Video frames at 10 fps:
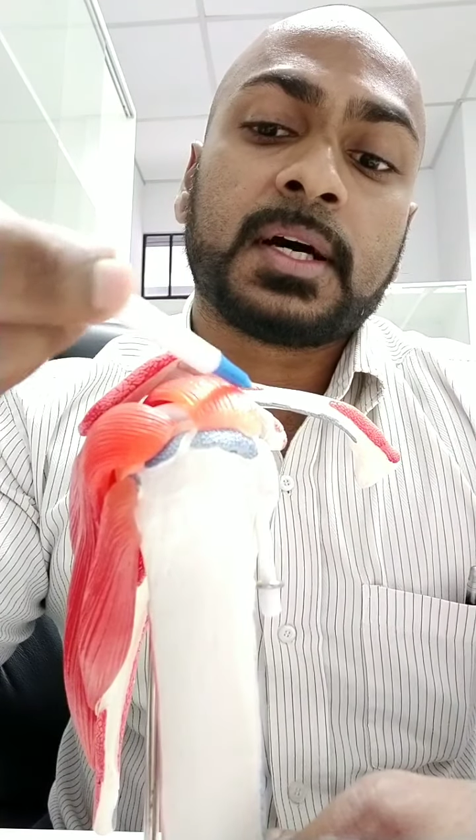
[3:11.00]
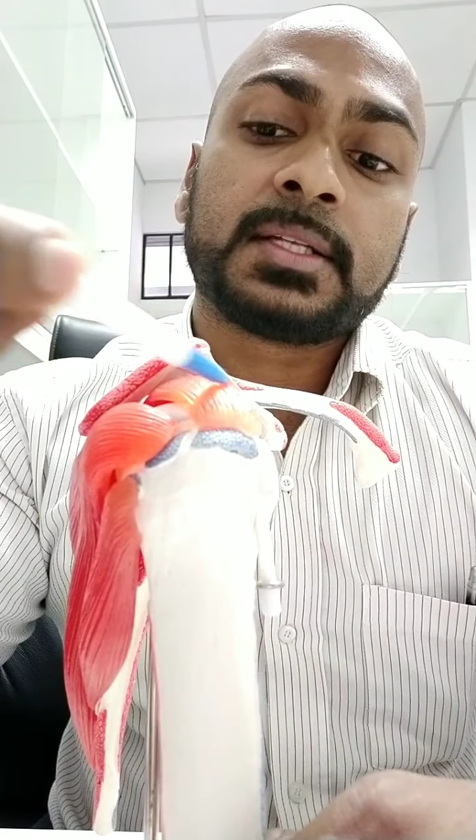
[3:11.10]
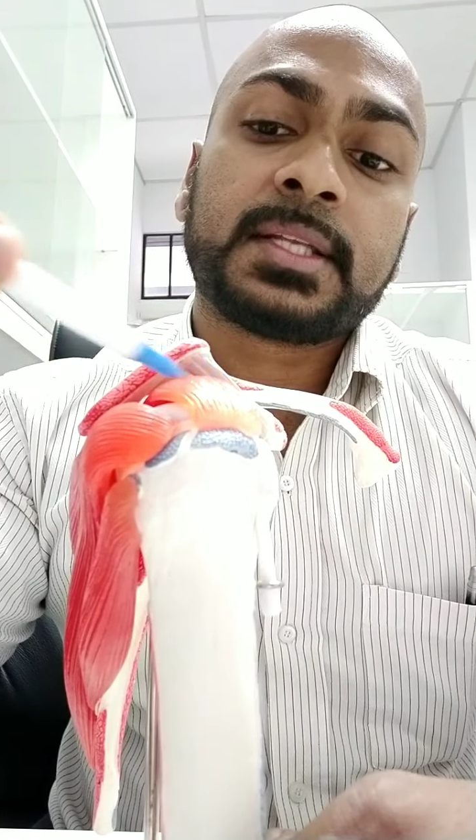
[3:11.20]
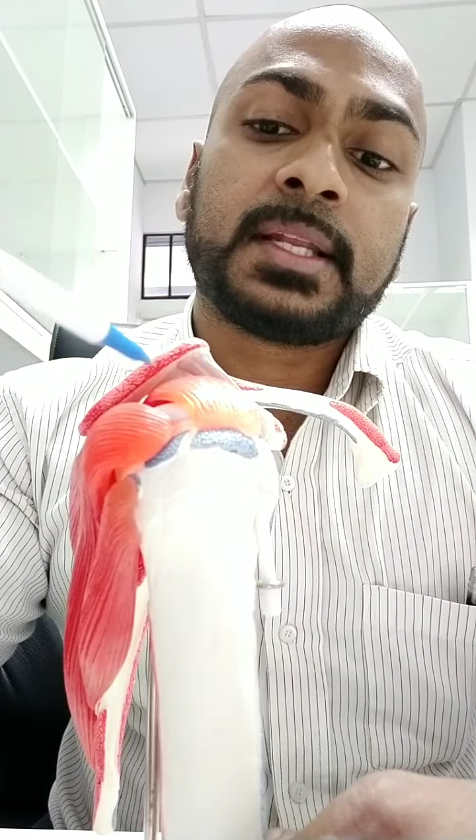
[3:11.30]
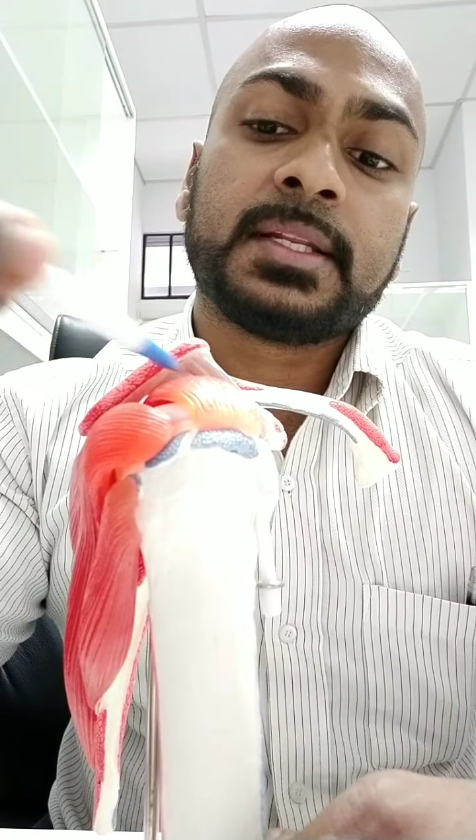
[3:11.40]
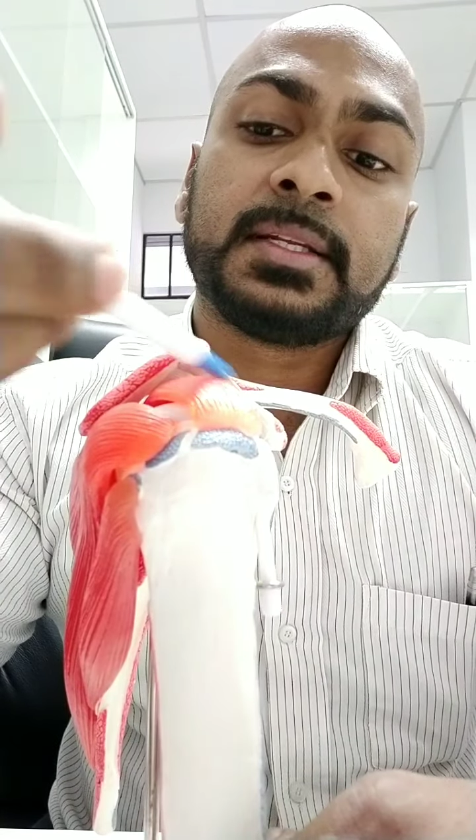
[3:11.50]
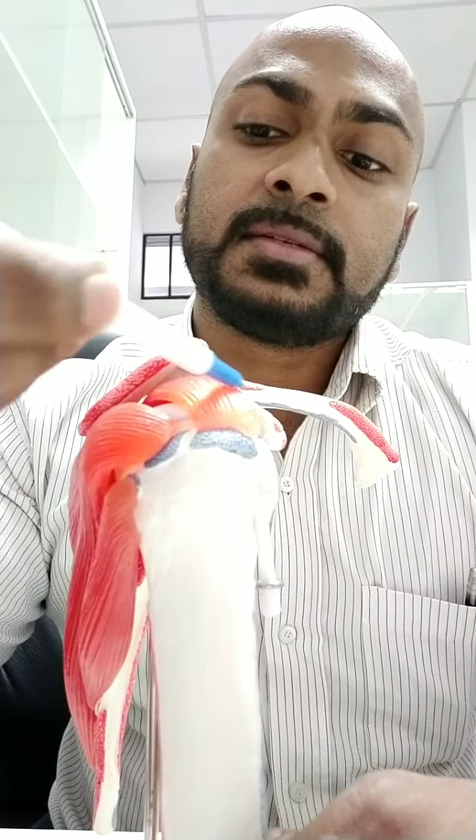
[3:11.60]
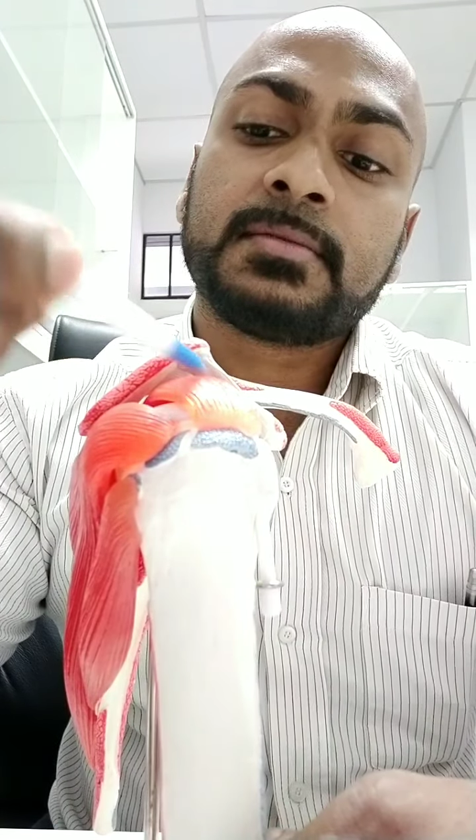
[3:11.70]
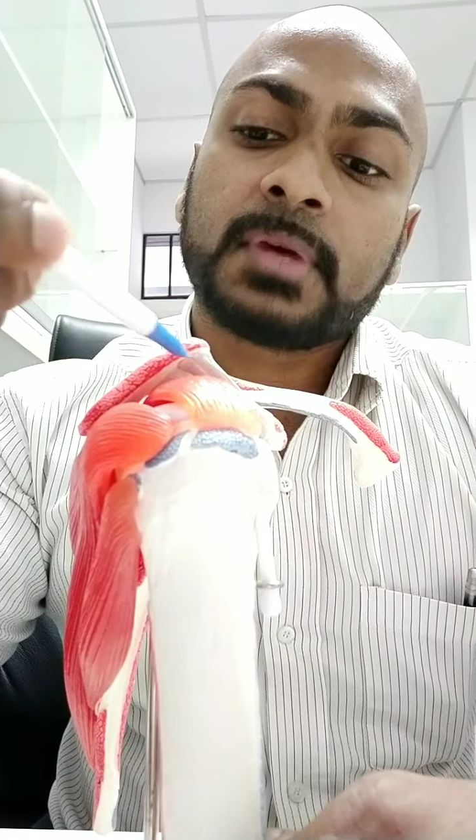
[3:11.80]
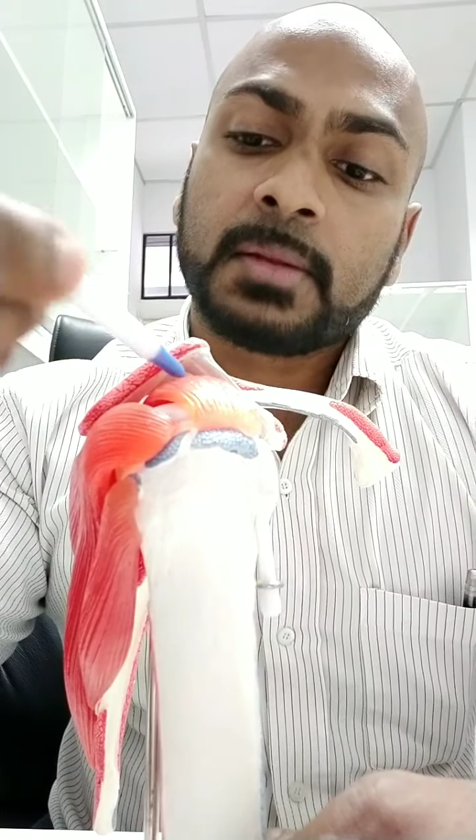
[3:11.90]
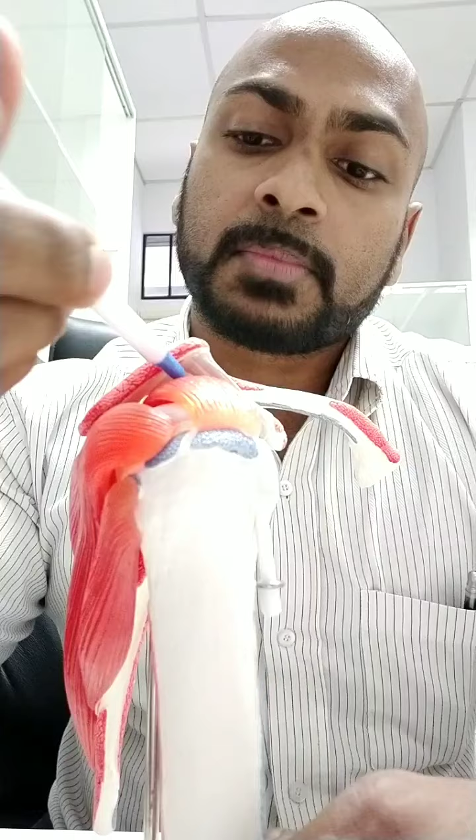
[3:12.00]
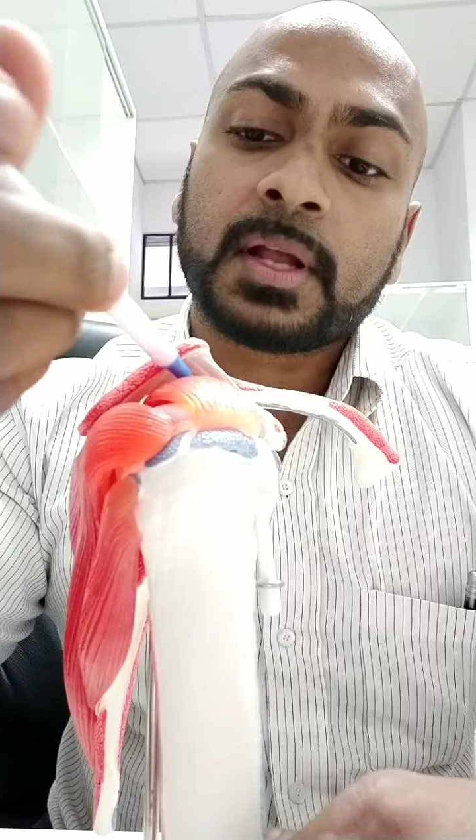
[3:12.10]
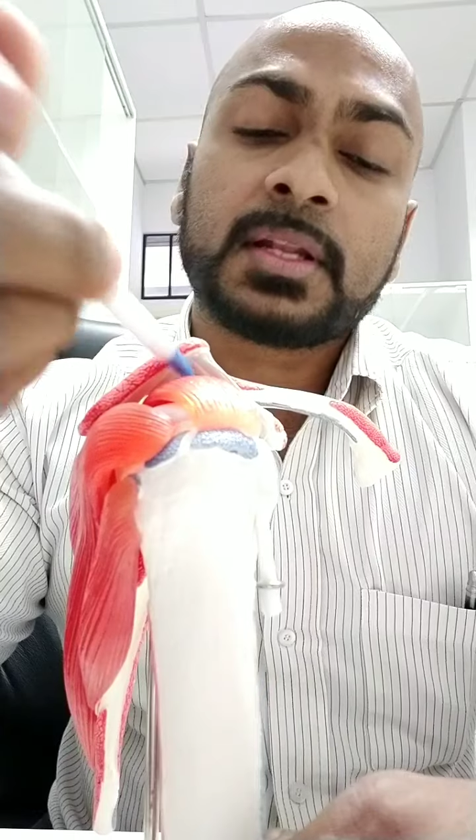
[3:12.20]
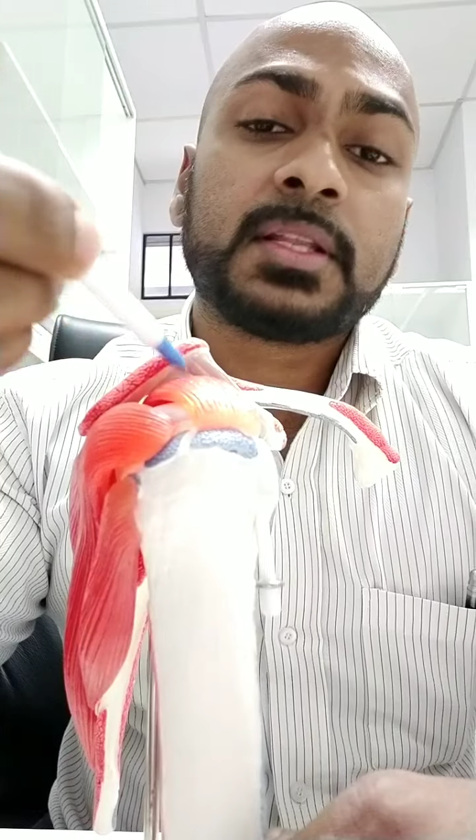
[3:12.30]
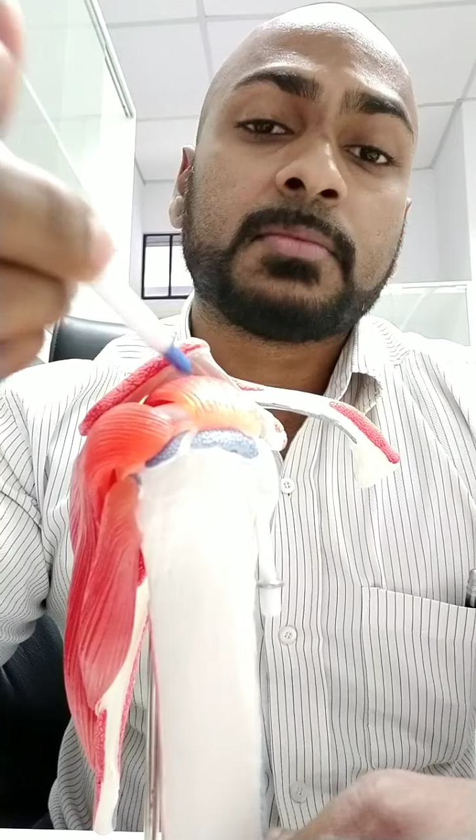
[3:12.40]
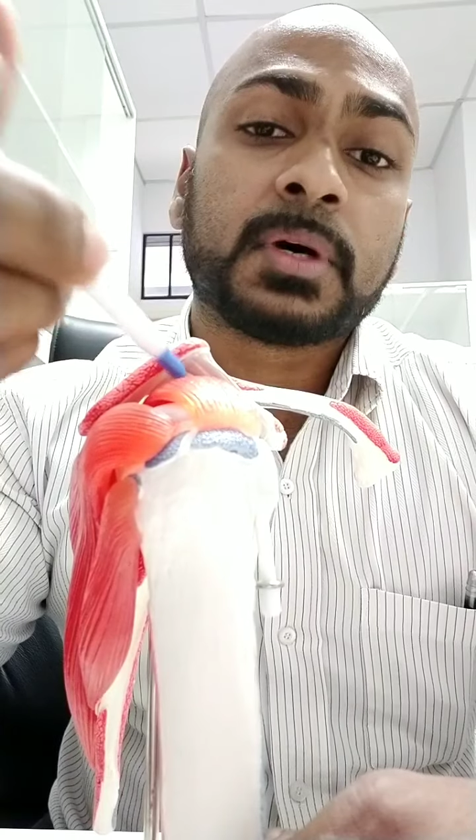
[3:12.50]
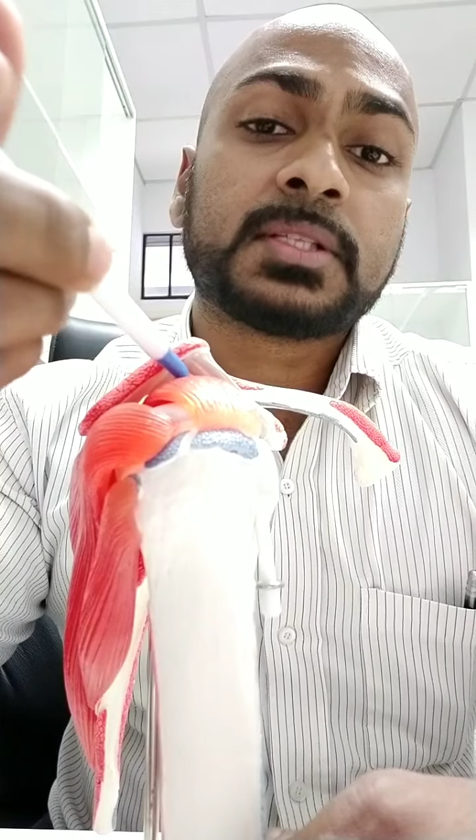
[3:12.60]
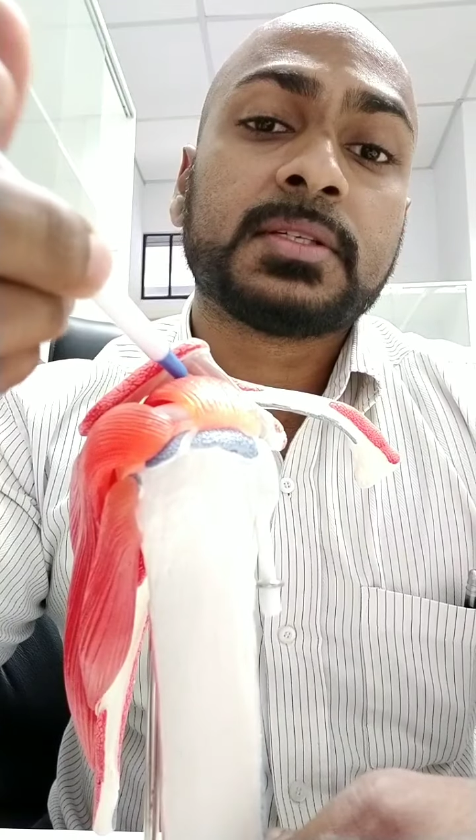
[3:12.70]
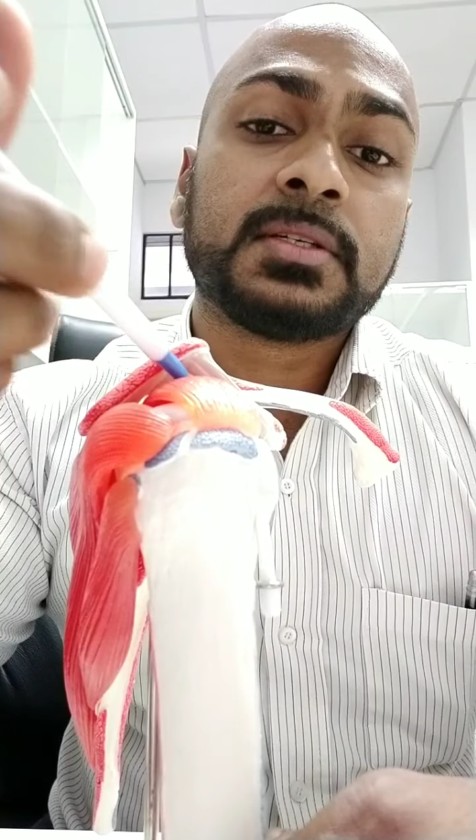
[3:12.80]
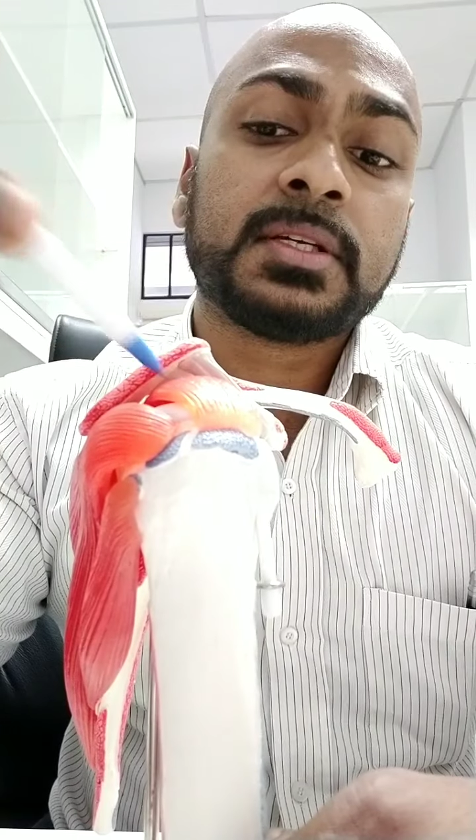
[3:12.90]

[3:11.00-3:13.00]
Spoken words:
tendon and partly the muscle